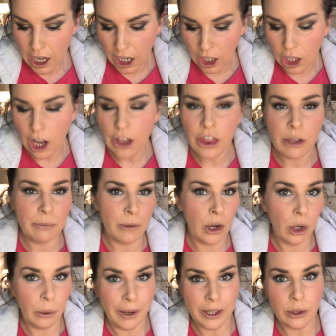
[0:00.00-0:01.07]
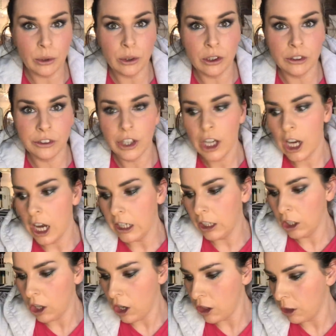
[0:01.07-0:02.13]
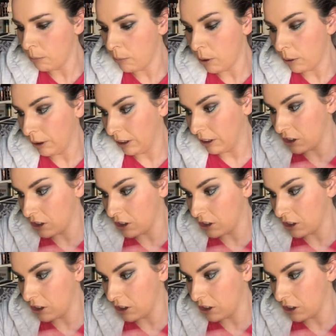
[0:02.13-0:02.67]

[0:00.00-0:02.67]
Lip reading: a lot of them are quite old and a lot of them all,